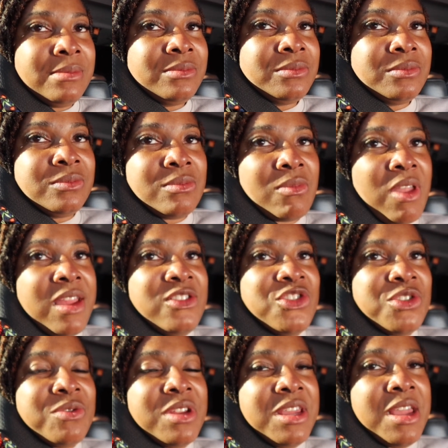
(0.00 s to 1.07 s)
good. He's
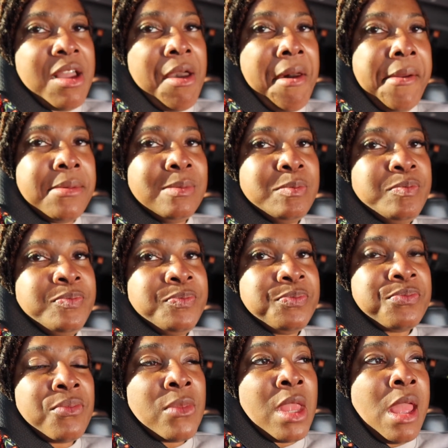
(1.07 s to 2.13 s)
unique.
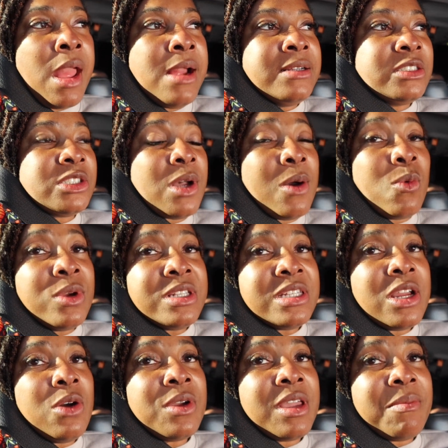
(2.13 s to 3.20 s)
So I went to
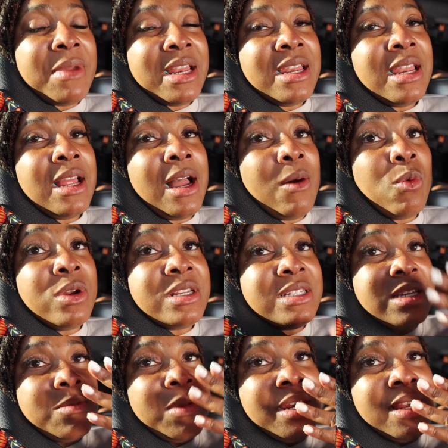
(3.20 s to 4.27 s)
go get my, I wanted to
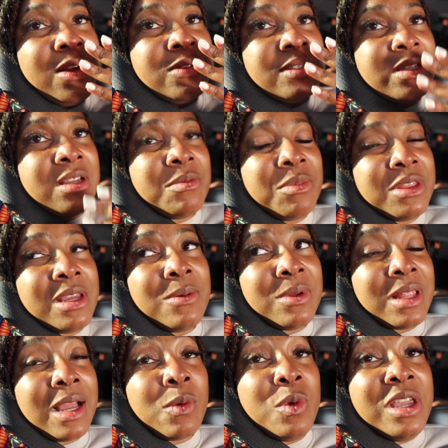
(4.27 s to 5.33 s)
get my nails done, but they were
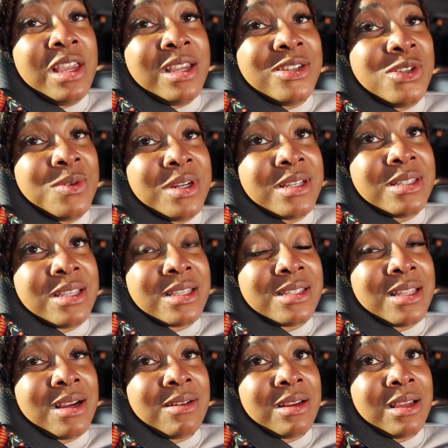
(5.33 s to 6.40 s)
like, we can get you in at
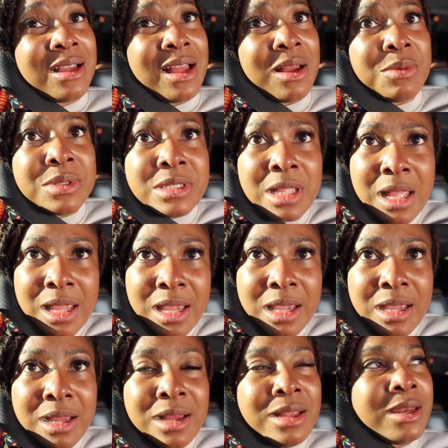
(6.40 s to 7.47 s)
6.30. I was
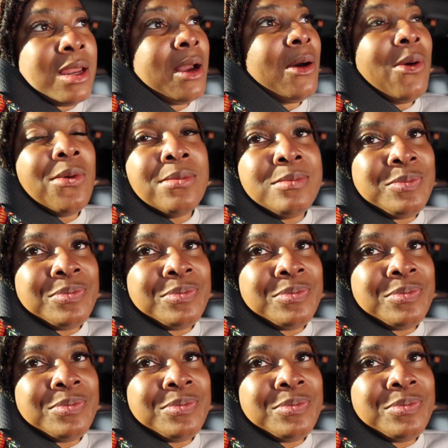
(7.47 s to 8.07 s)
like, uh, no,